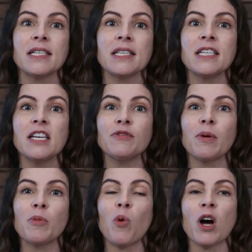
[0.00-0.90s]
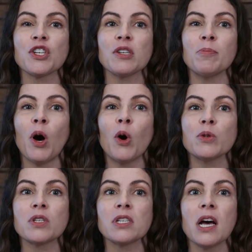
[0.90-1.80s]
To steal from the Washington
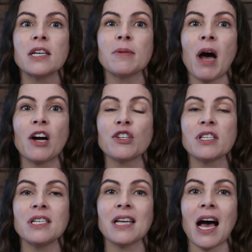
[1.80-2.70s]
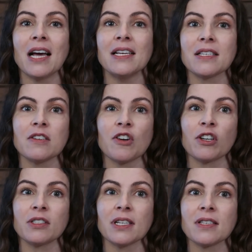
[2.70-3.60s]
Post, democracy dies in
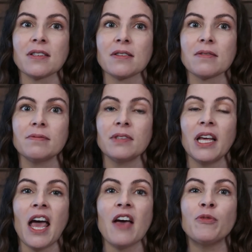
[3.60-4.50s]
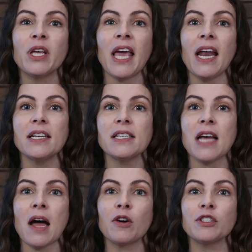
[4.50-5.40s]
darkness. If we cannot
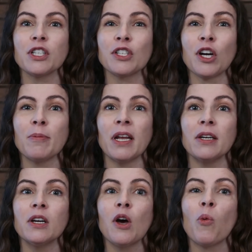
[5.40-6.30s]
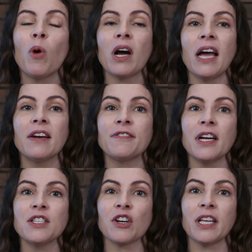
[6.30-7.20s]
determine what kind of
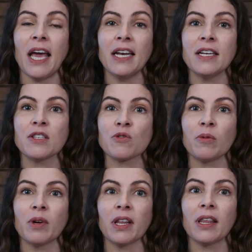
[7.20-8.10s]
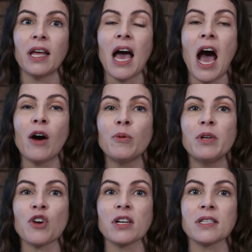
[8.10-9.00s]
friends our candidates run with, how can
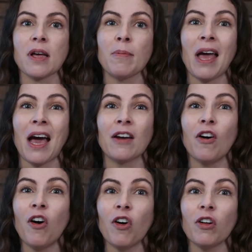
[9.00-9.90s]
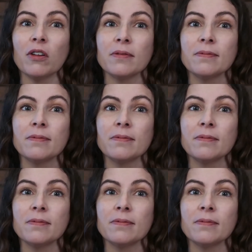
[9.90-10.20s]
we trust them at all?